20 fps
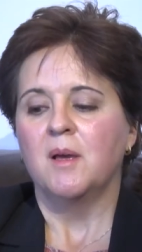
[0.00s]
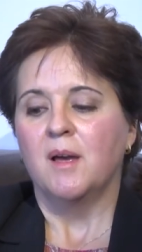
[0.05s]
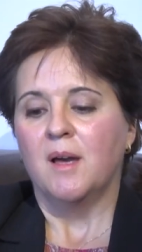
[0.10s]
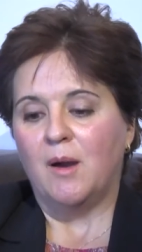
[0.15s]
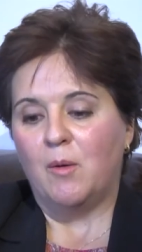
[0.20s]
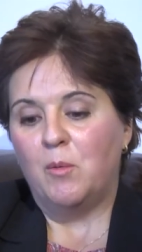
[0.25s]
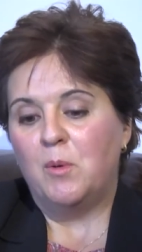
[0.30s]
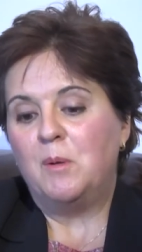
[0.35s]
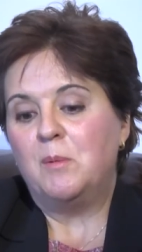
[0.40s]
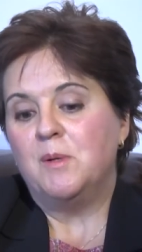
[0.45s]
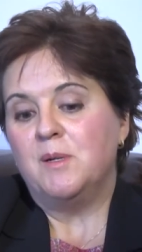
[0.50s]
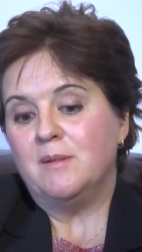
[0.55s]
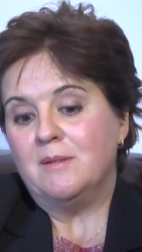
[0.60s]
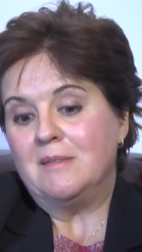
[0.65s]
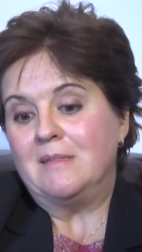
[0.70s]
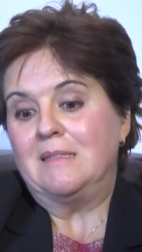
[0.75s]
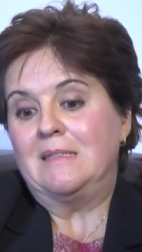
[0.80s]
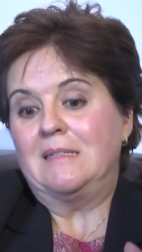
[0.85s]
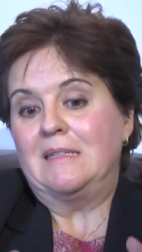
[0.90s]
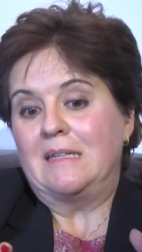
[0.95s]
However,
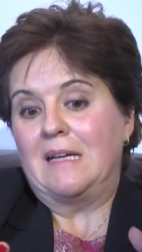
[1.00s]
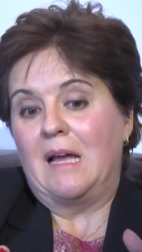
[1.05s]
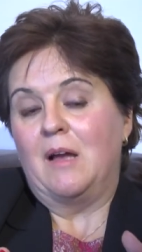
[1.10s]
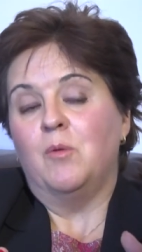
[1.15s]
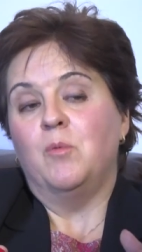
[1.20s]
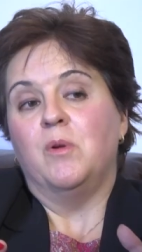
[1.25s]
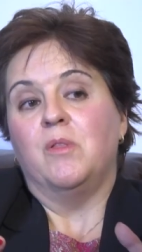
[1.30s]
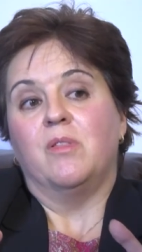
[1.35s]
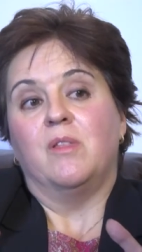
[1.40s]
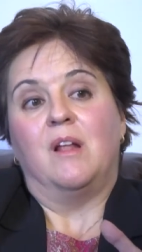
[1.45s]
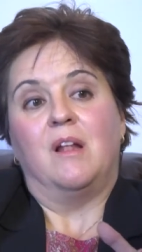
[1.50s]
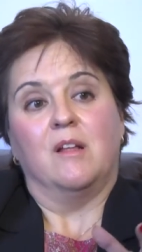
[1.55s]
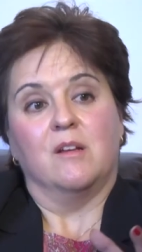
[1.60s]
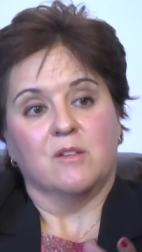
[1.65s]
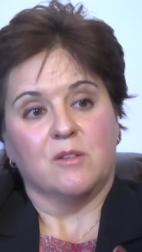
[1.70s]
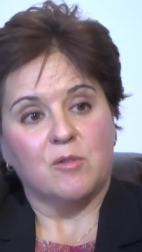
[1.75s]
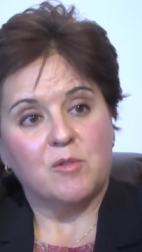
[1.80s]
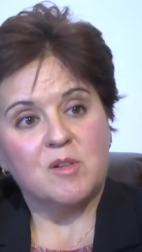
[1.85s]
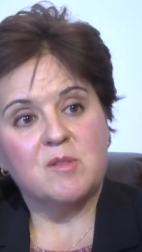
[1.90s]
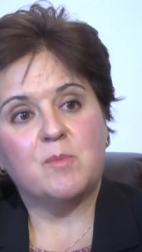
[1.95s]
come with a
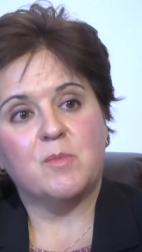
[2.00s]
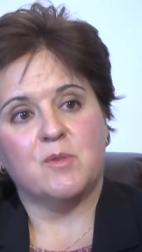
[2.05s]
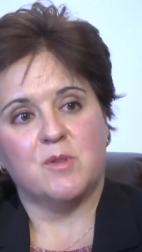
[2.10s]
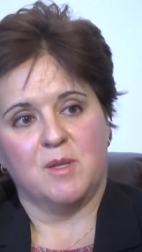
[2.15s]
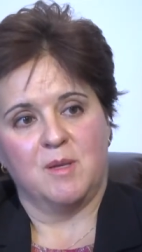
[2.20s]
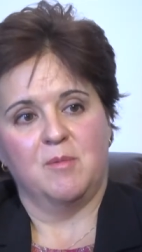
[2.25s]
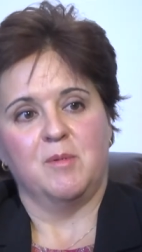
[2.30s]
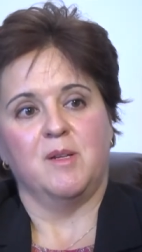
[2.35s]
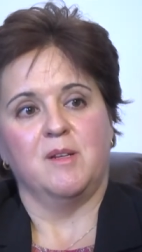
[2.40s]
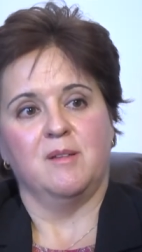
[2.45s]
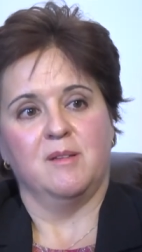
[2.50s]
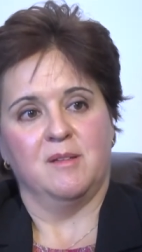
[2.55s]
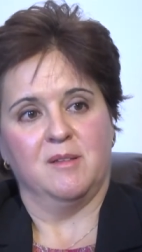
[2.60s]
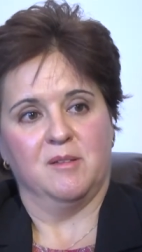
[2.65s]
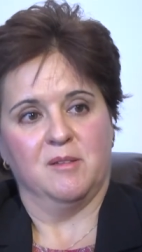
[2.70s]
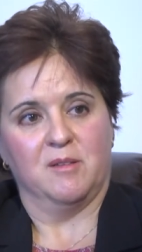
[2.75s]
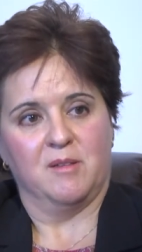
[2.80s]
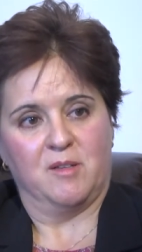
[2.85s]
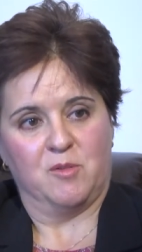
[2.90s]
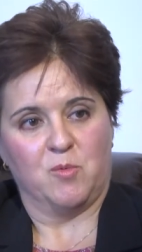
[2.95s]
lot of
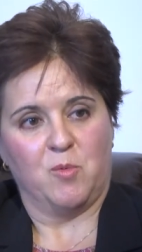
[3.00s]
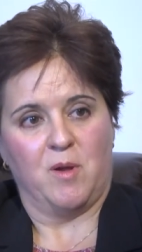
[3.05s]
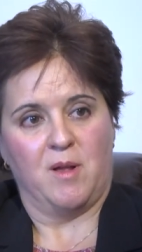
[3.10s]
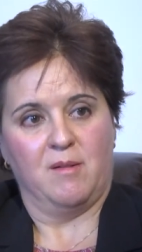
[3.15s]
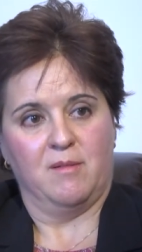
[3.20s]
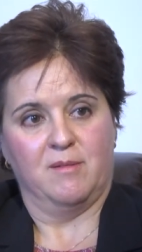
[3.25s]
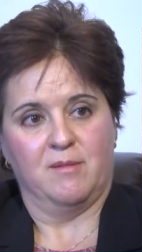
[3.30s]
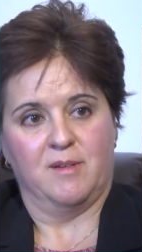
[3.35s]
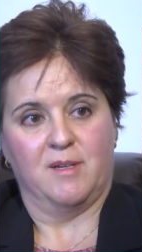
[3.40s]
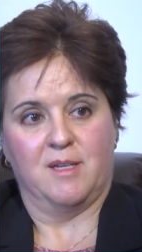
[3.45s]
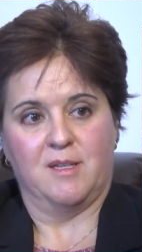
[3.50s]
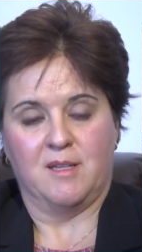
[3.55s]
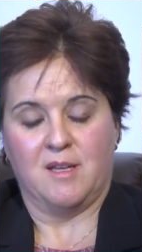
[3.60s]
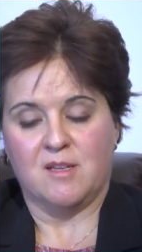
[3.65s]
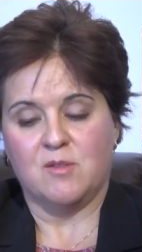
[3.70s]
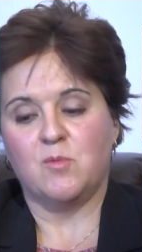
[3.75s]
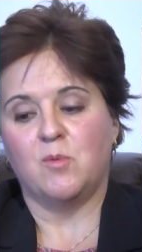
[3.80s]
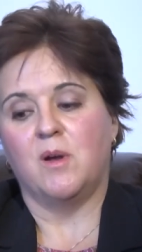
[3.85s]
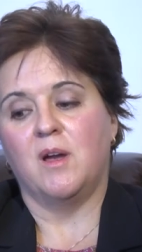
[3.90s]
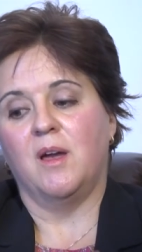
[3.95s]
responsibilities as well, and
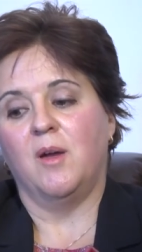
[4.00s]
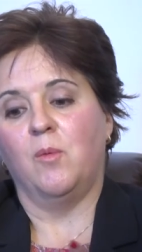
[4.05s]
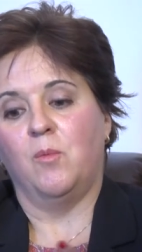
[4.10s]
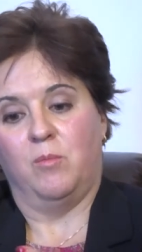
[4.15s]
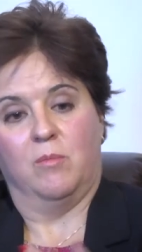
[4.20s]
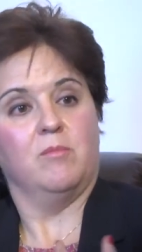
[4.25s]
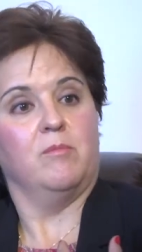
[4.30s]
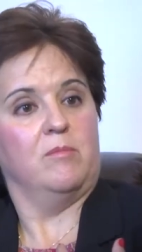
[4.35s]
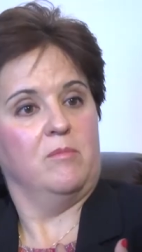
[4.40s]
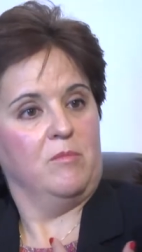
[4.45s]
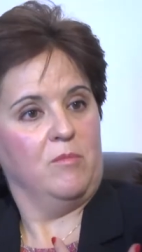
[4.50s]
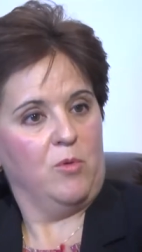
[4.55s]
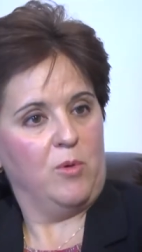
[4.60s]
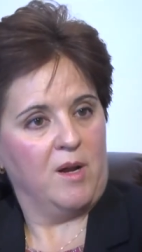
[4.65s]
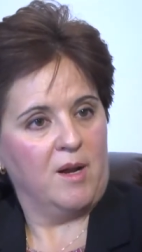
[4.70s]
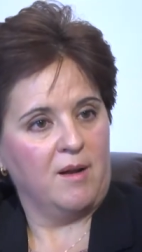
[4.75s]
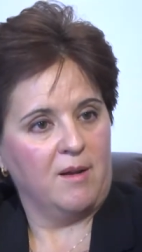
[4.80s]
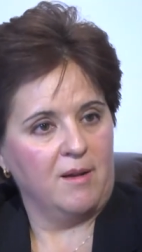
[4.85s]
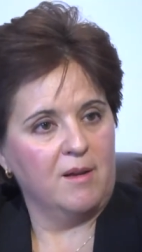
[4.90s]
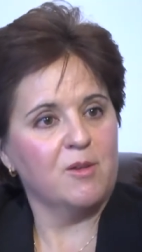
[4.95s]
that's why
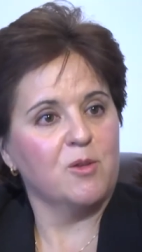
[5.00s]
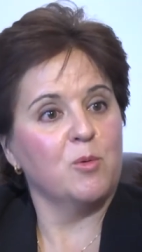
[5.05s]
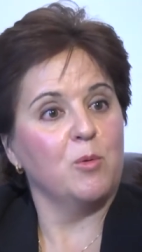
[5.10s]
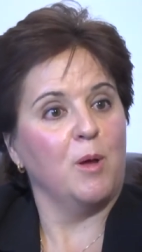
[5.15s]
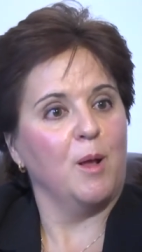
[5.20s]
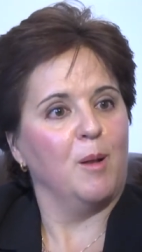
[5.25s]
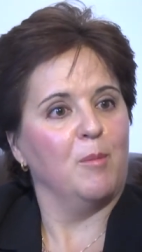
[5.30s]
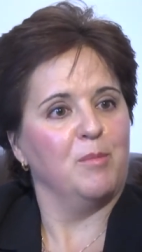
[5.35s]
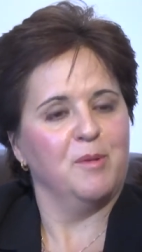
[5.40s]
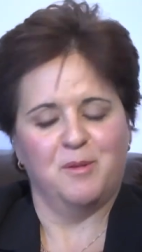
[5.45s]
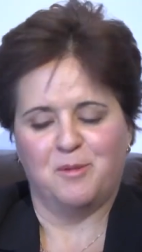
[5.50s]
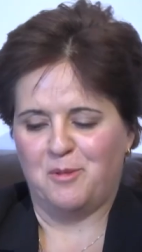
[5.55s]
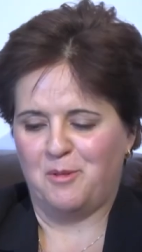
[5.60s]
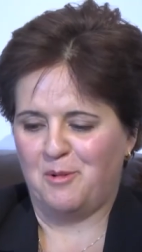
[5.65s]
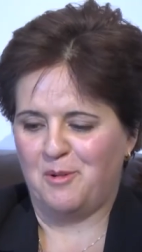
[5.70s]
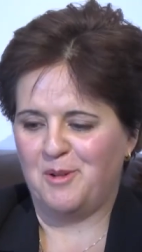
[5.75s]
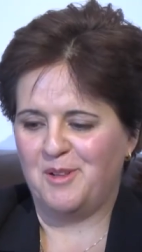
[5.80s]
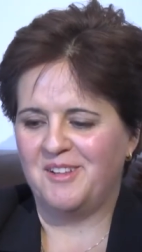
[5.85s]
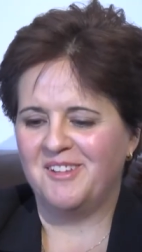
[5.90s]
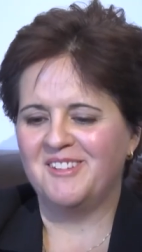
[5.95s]
we are here to help the
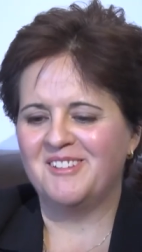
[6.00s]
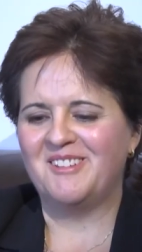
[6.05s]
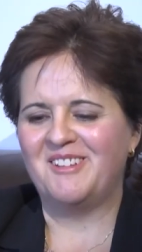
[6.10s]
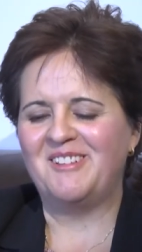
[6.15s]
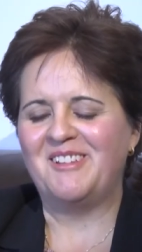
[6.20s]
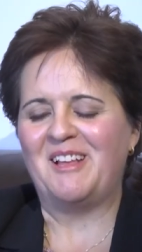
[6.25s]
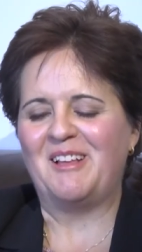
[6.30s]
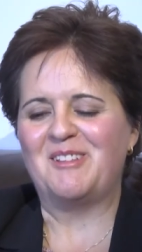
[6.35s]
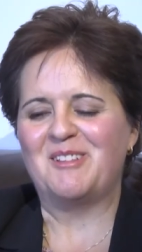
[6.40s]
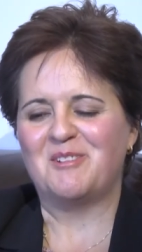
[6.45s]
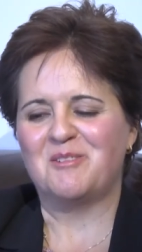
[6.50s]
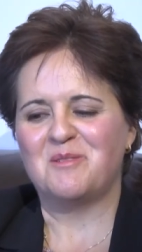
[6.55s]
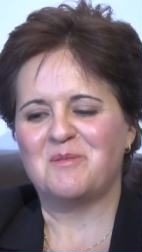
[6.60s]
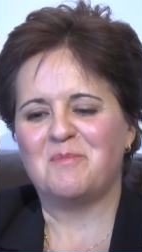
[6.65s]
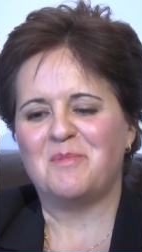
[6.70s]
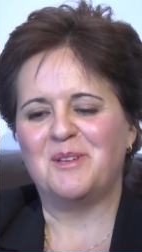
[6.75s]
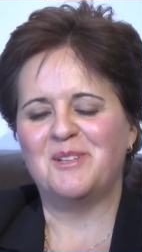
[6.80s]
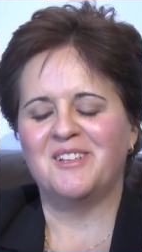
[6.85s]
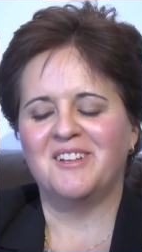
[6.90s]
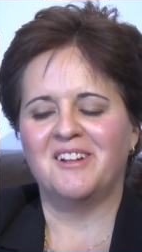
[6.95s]
authorities in that
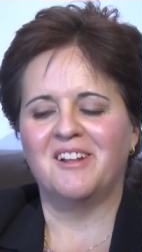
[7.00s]
respect.